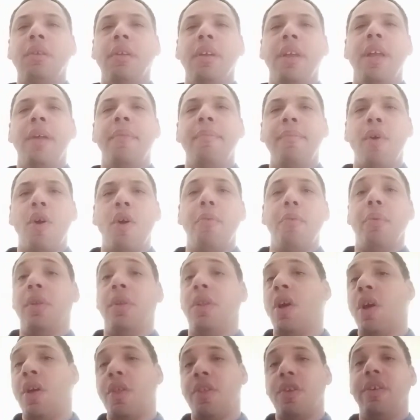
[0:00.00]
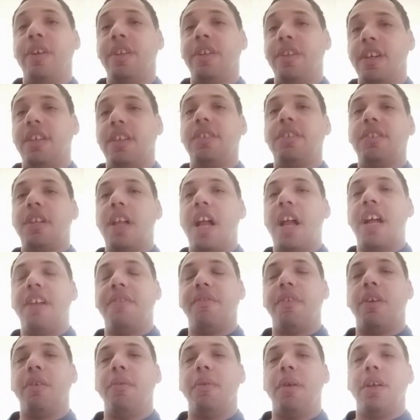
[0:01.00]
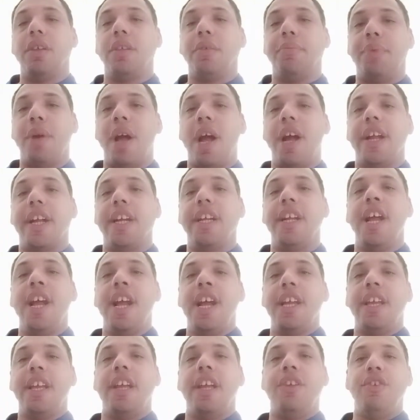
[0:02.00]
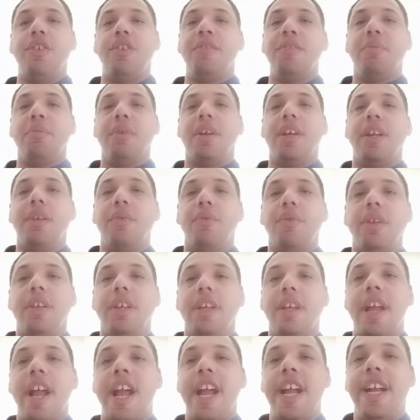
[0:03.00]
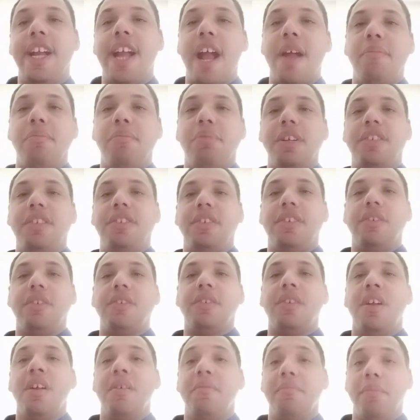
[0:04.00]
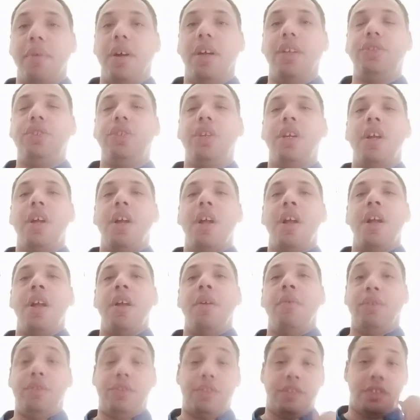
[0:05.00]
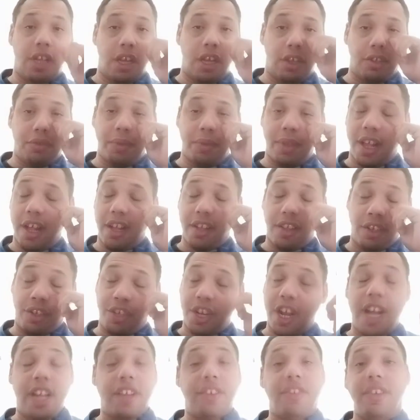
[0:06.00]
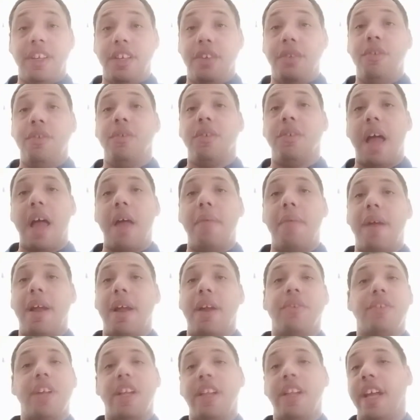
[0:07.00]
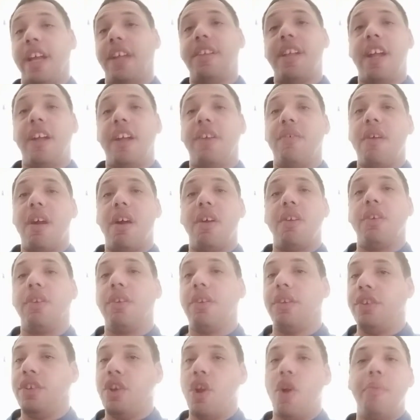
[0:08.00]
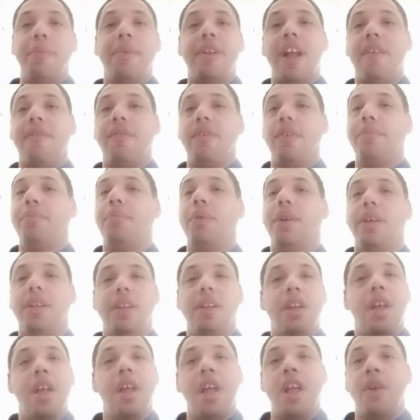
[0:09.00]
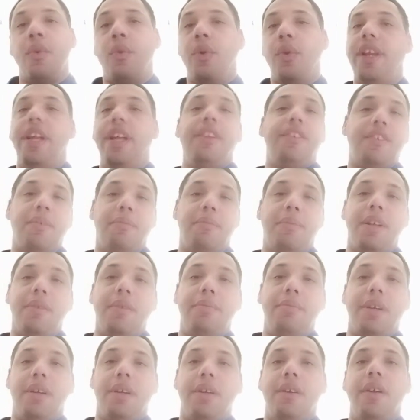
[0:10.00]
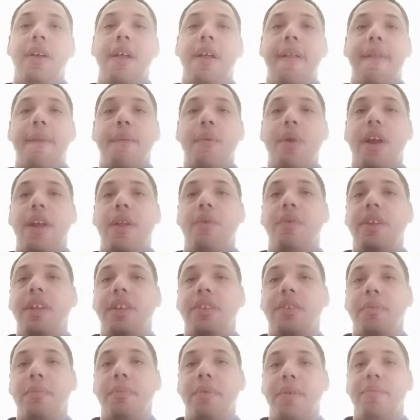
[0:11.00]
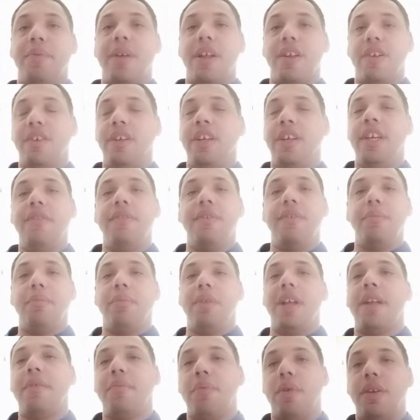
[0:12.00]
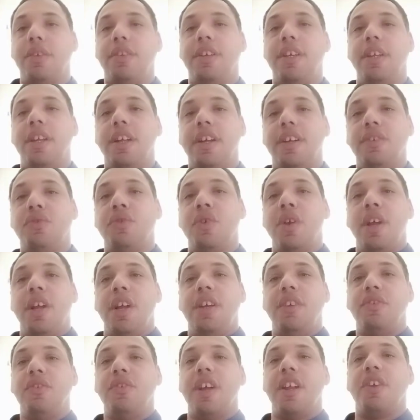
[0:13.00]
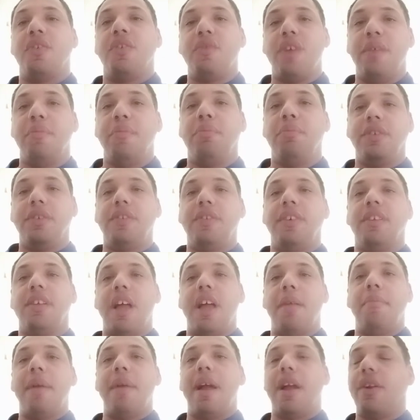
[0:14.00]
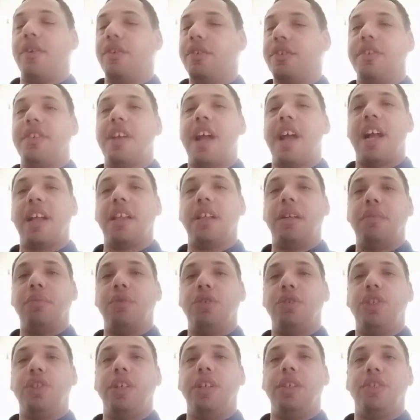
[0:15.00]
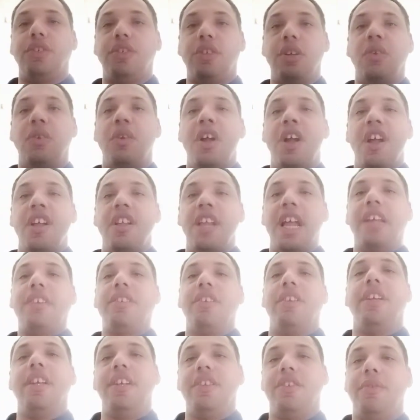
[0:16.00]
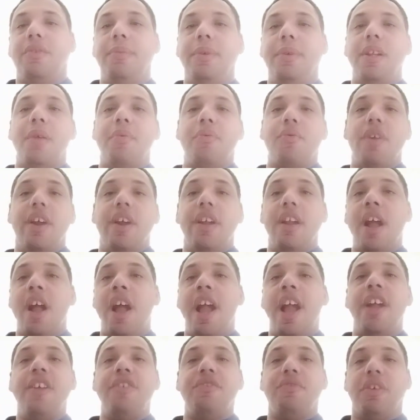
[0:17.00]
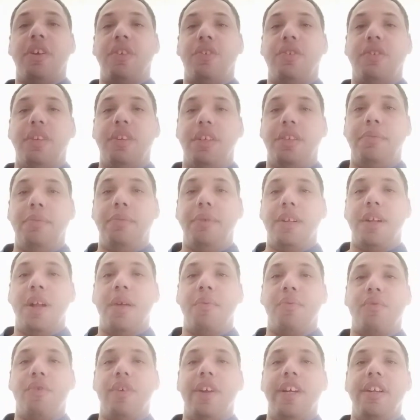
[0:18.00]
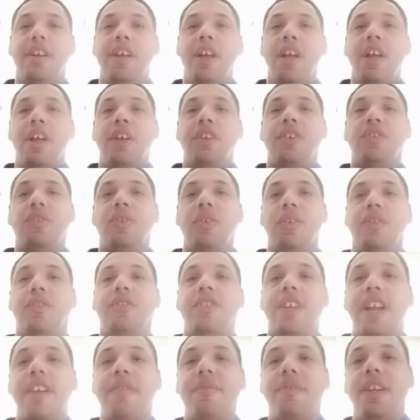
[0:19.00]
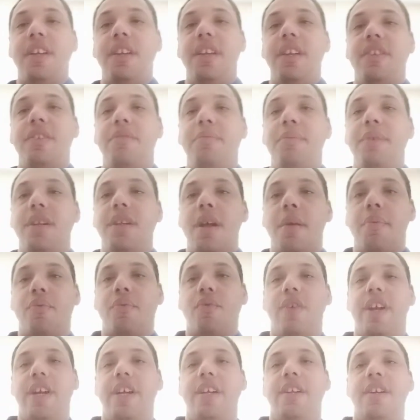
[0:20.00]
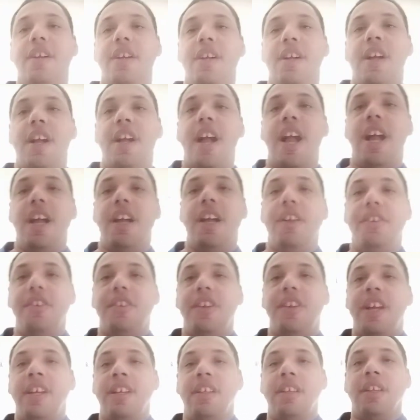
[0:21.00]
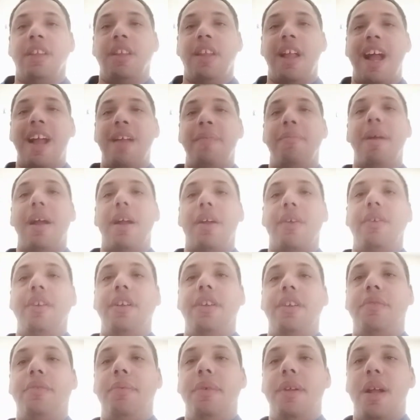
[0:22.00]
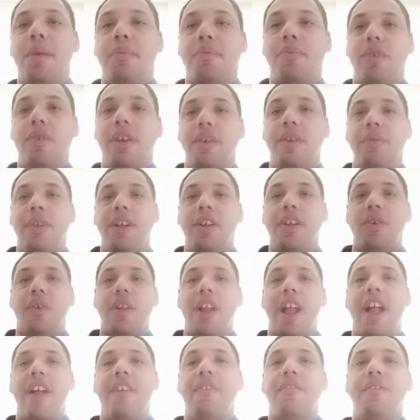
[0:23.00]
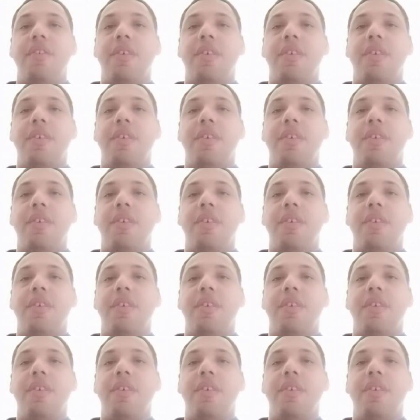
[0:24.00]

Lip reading: immobile, although he does slide very well in the pocket. Yet you didn't bring any really A gap blitzes much, which tells me that the Giants need new linebackers. I like Tate Crowder, yeoman effort, but we need somebody bigger, right? We need somebody better. Even Blake Martinez is not a great blitzing linebacker. He's a tackling machine. So that needs to be an upgrade. Edge rusher needs to be an upgrade. Safety needs to be an upgrade. And linebacker needs to be an upgrade. We don't have